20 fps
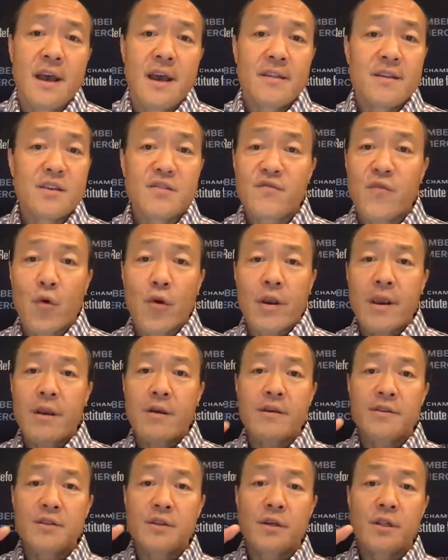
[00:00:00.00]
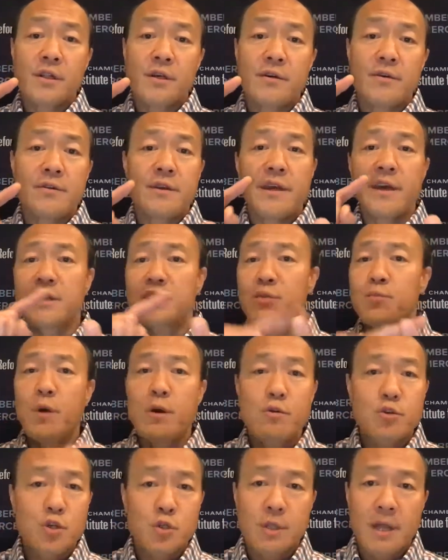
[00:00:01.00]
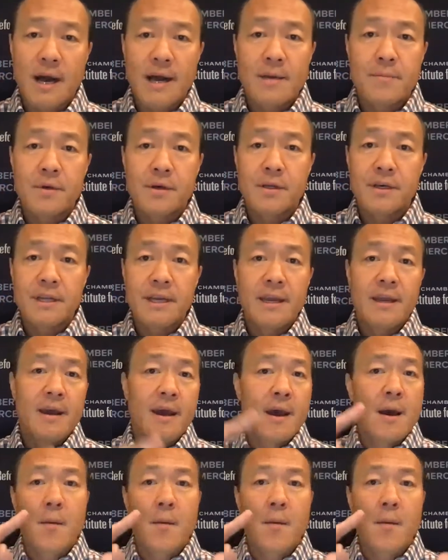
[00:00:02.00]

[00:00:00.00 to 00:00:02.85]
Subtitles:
These 4 areas include exposure liability,